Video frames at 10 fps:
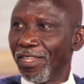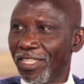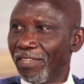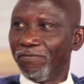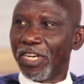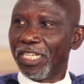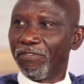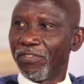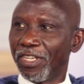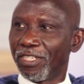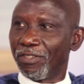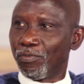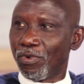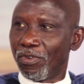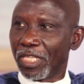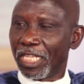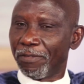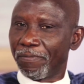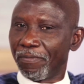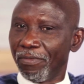It's a very different ball
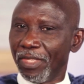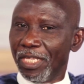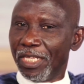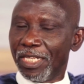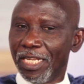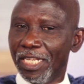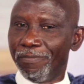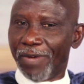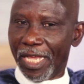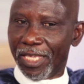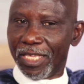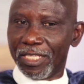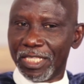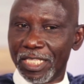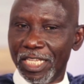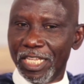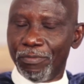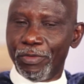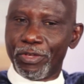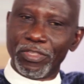game. Then in my case,
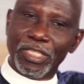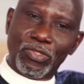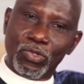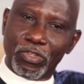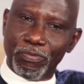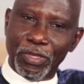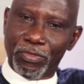because it took me